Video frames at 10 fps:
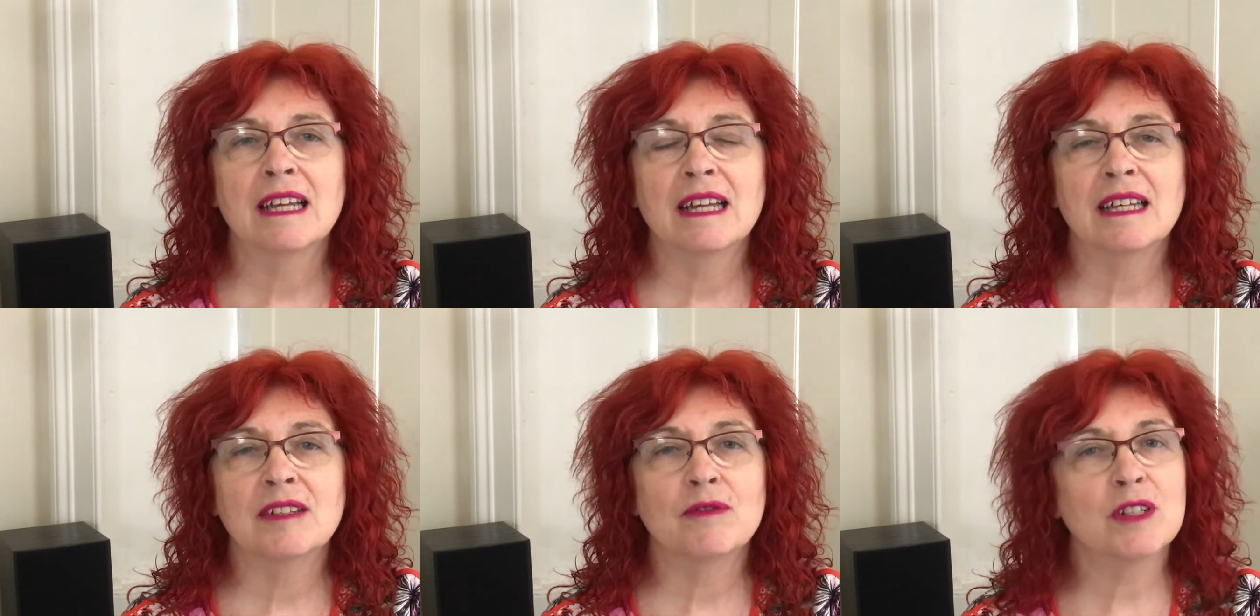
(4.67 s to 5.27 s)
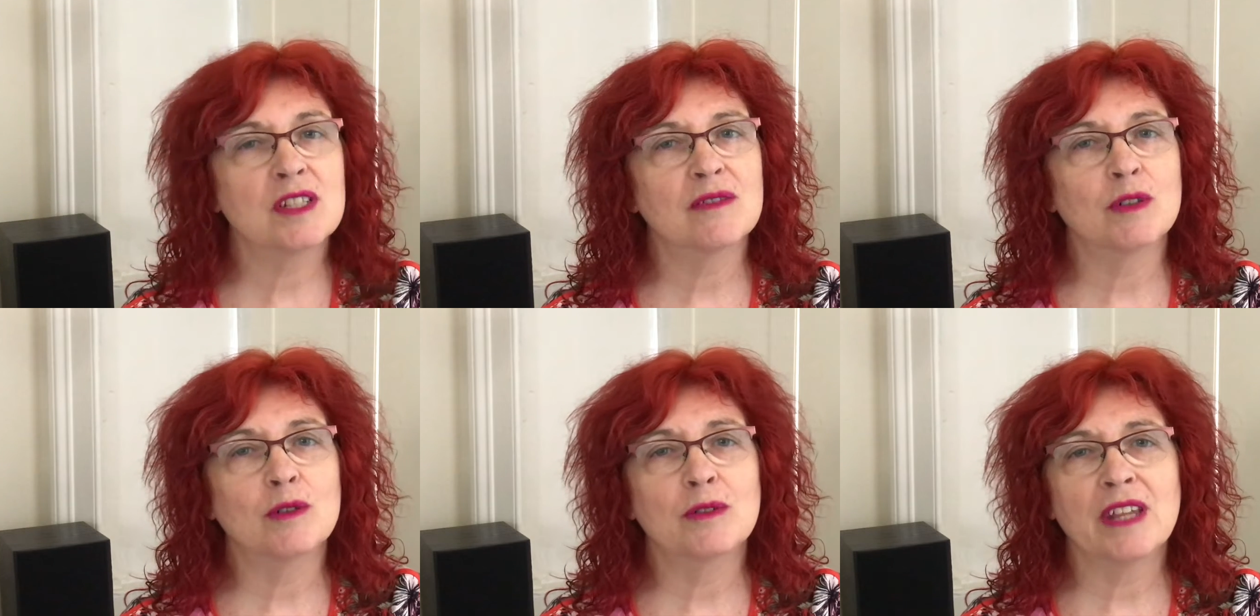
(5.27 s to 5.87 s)
And first of
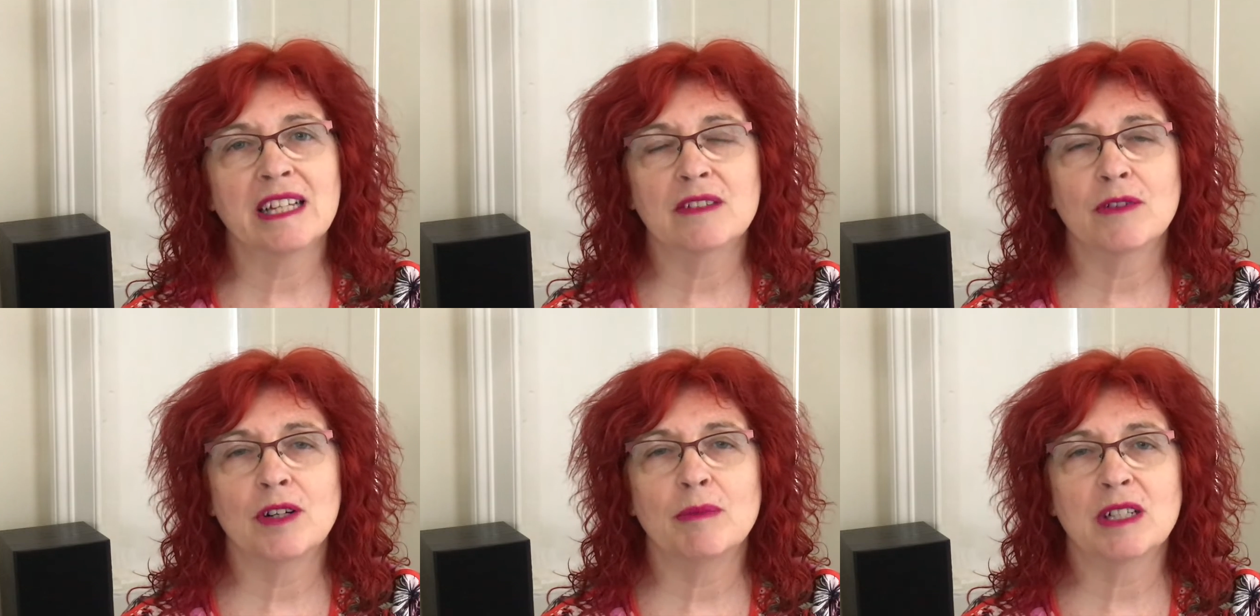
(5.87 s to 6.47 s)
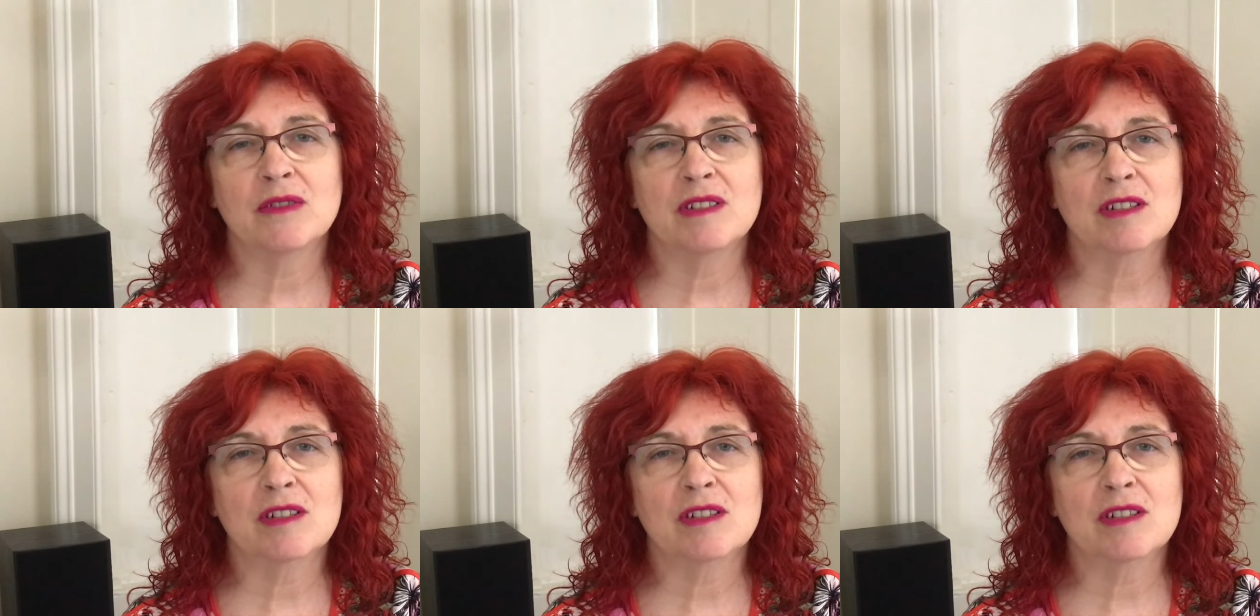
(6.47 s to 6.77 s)
all, thanks very much for